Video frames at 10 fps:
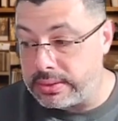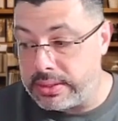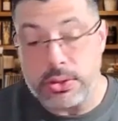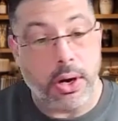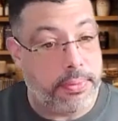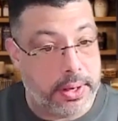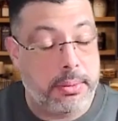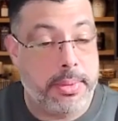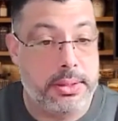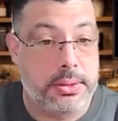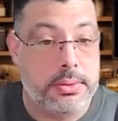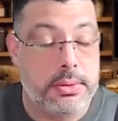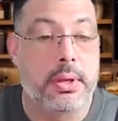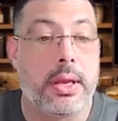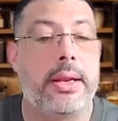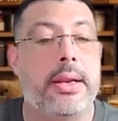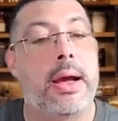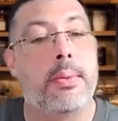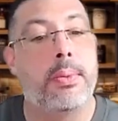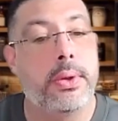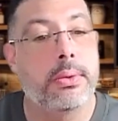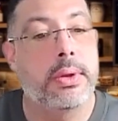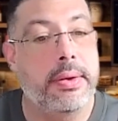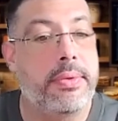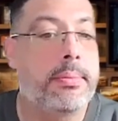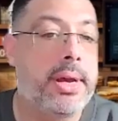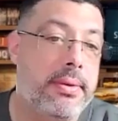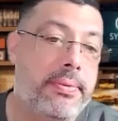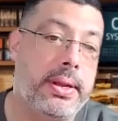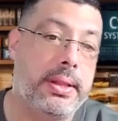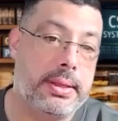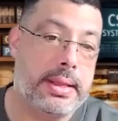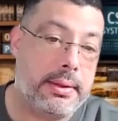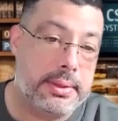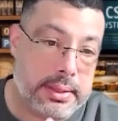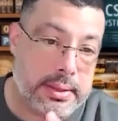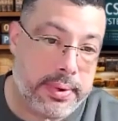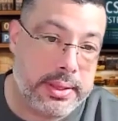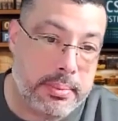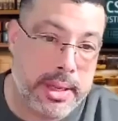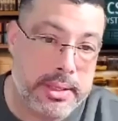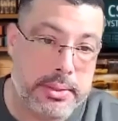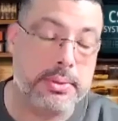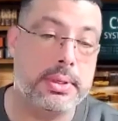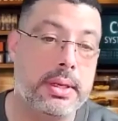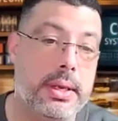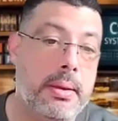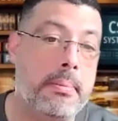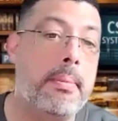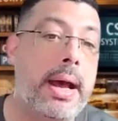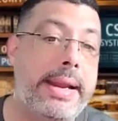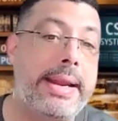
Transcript: these are fundamentals, And I will give the benefit of the doubt that the fundamentals might